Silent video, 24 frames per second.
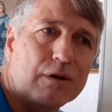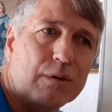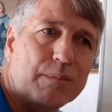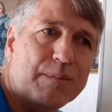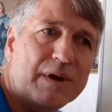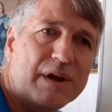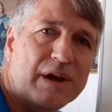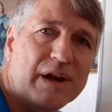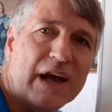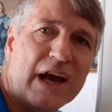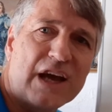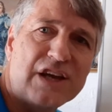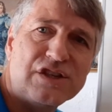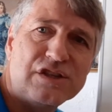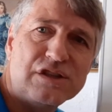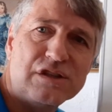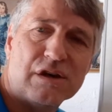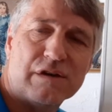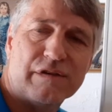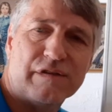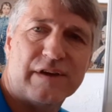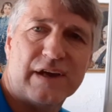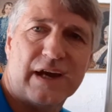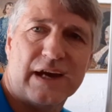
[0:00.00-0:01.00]

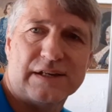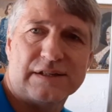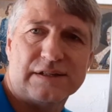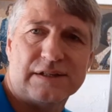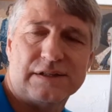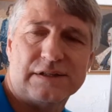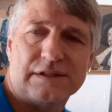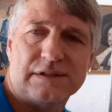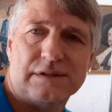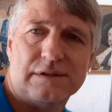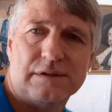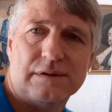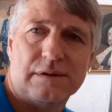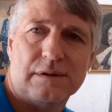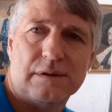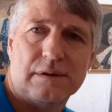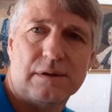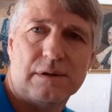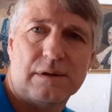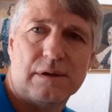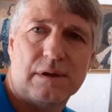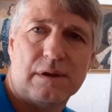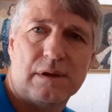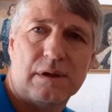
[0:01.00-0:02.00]
combination of gases
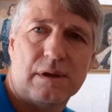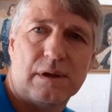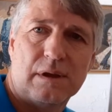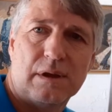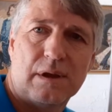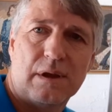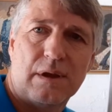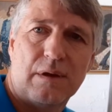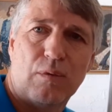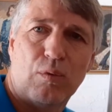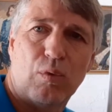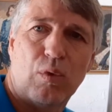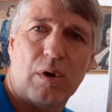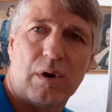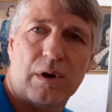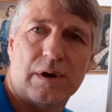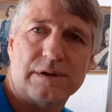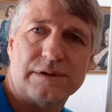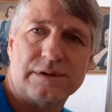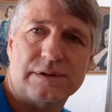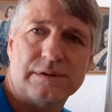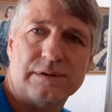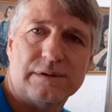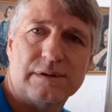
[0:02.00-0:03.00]

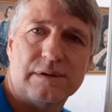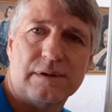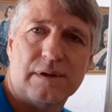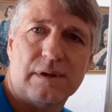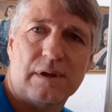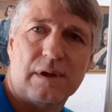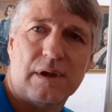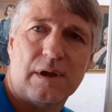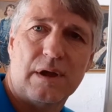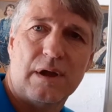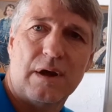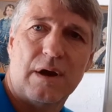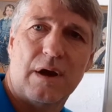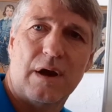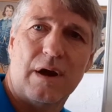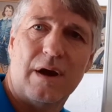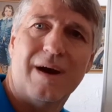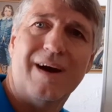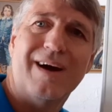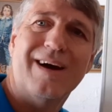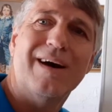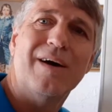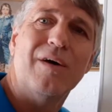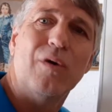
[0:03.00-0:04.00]
was
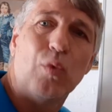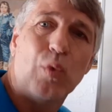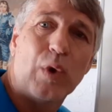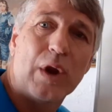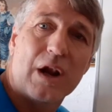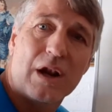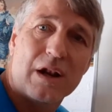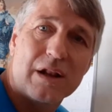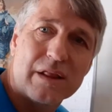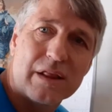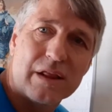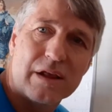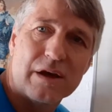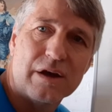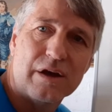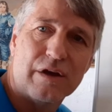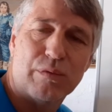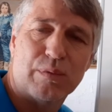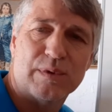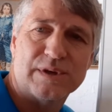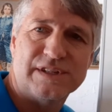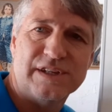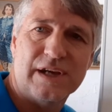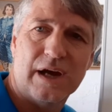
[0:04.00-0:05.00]
when the
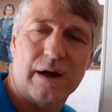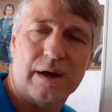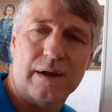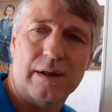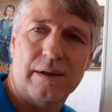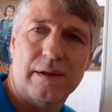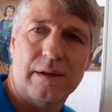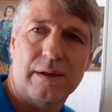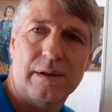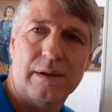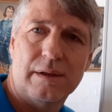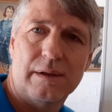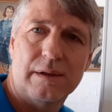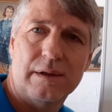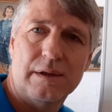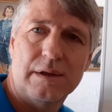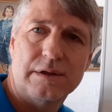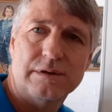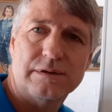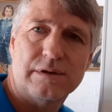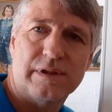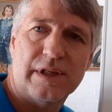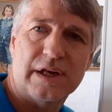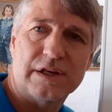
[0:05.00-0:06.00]
Earth was young?
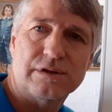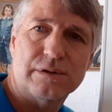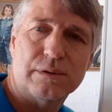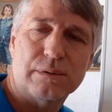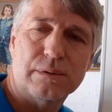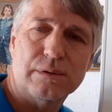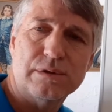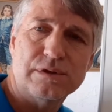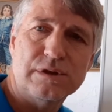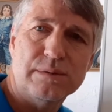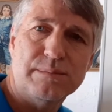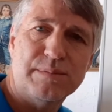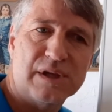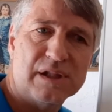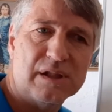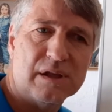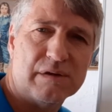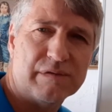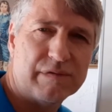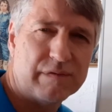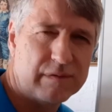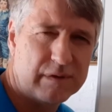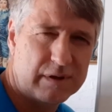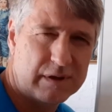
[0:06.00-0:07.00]
So that's also a
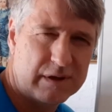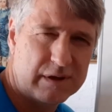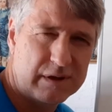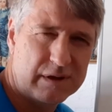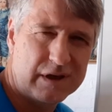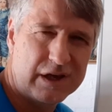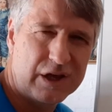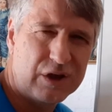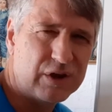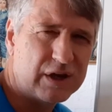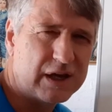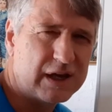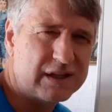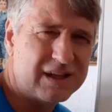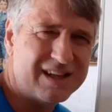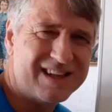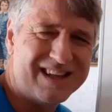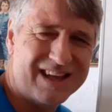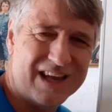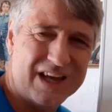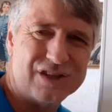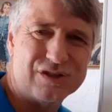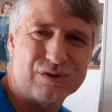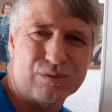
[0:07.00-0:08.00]
bit of
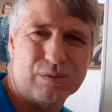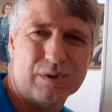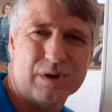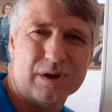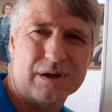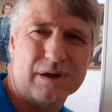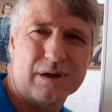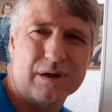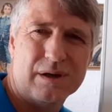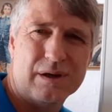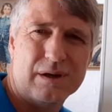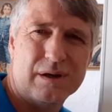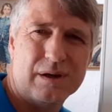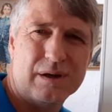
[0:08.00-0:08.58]
educated guesswork.